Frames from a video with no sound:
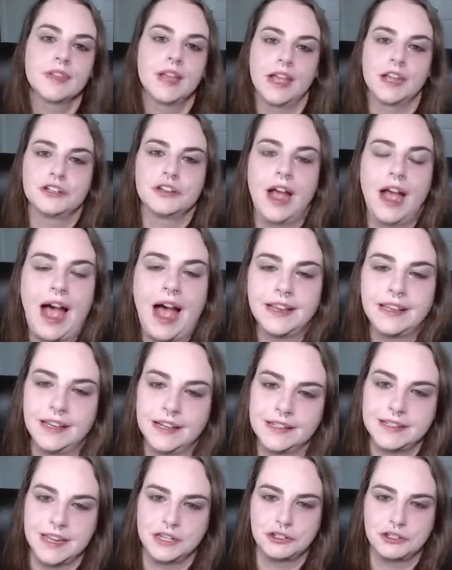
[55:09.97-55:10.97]
And I
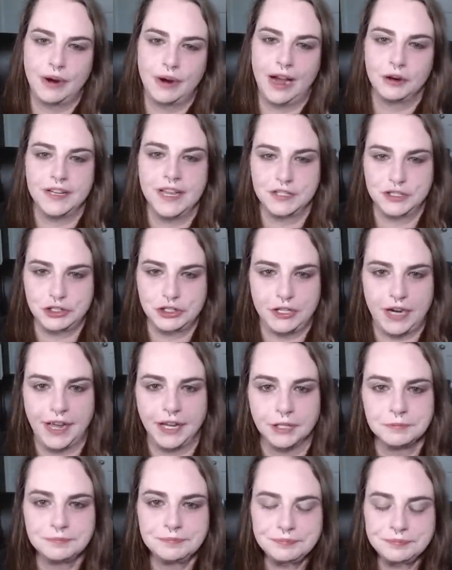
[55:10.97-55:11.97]
kicked Andrew out
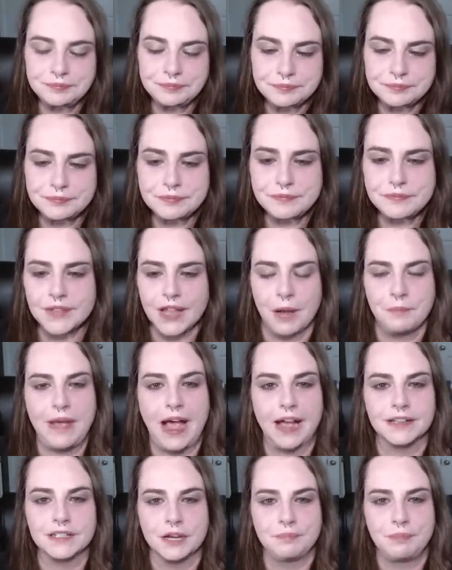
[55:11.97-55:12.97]
yesterday. I
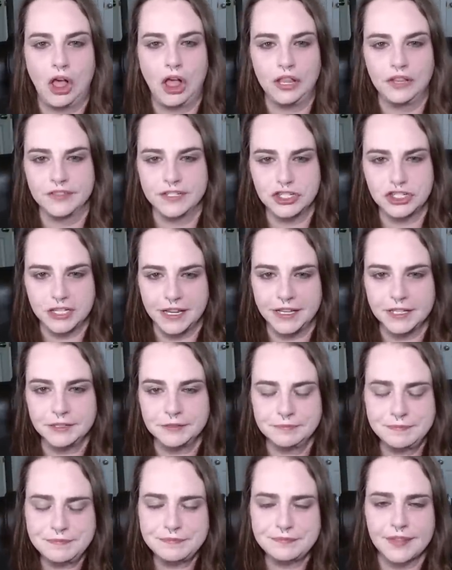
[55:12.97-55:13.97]
packed up all of his shit,
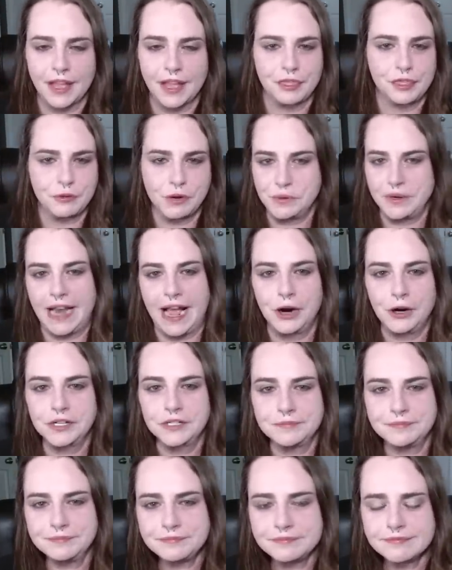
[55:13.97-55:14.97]
I threw it
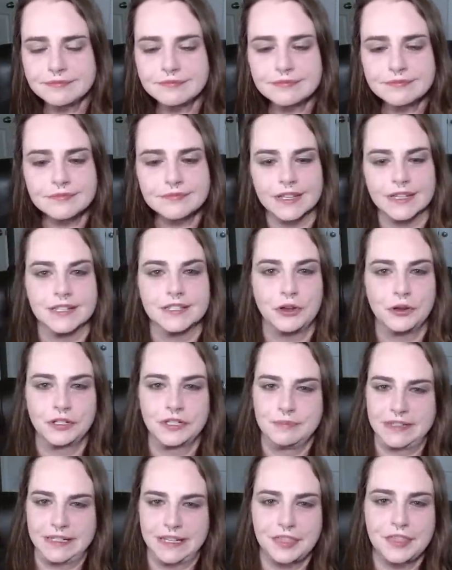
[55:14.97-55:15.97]
out, and I told
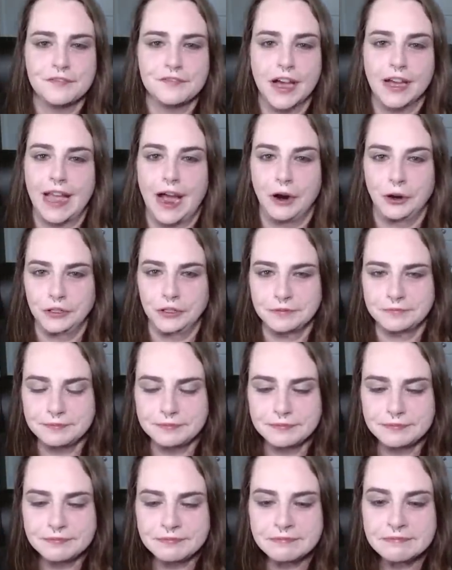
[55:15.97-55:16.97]
him to get the fuck out.
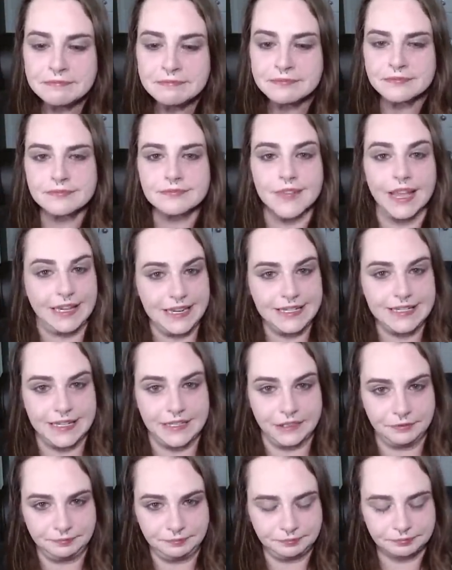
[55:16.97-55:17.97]
And he
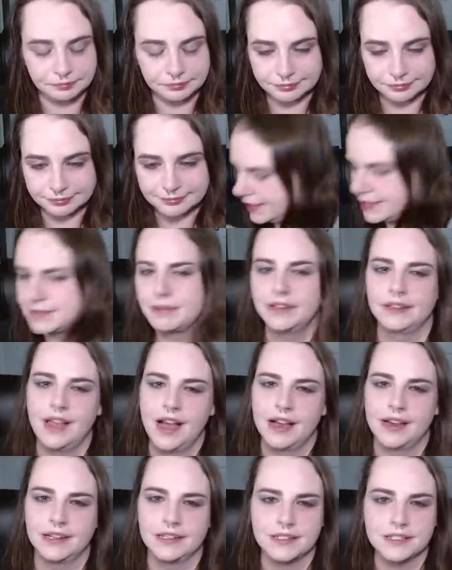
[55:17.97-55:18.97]
did. He's been
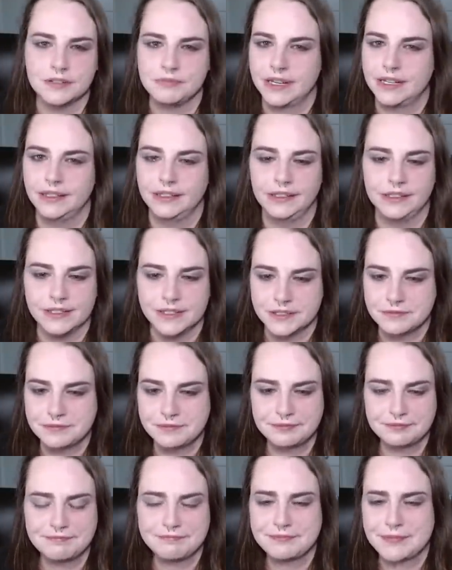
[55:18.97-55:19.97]
lying to me
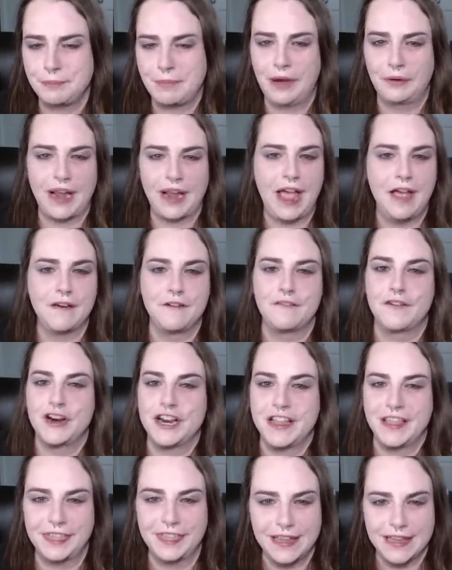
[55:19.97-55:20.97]
about
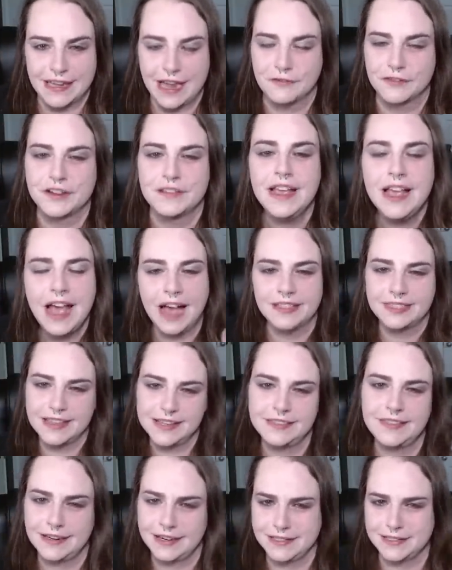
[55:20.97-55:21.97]
everything. Every I
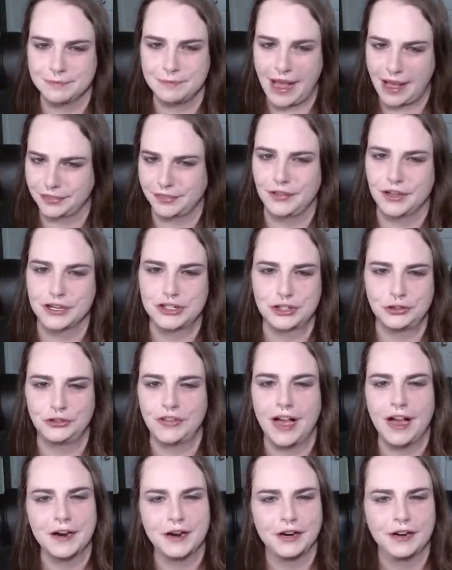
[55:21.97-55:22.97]
think that he's a pathological
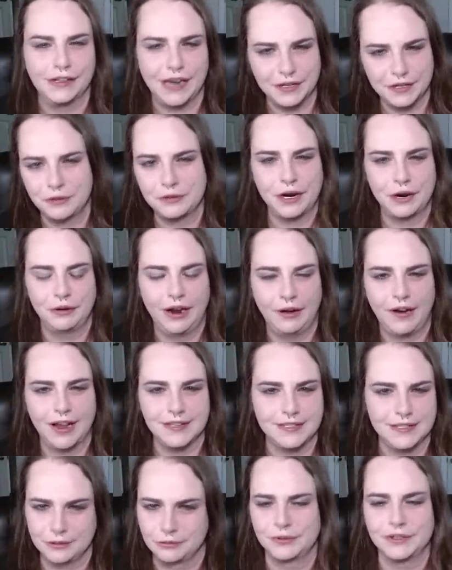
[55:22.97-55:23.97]
liar, and I don't know how I
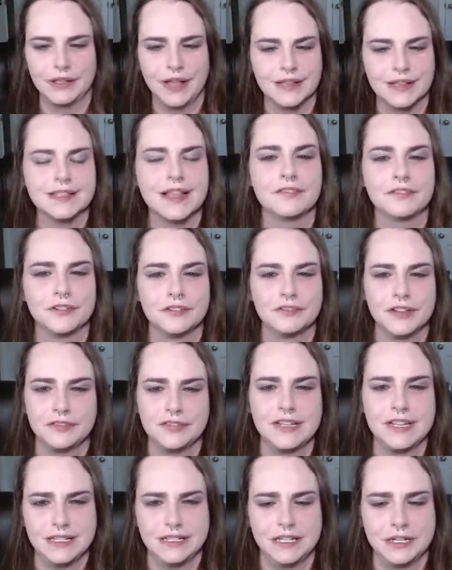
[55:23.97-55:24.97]
didn't realize that for
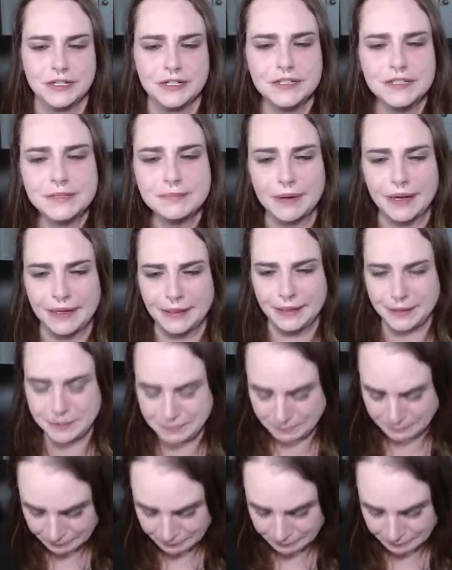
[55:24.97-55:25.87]
15 years, but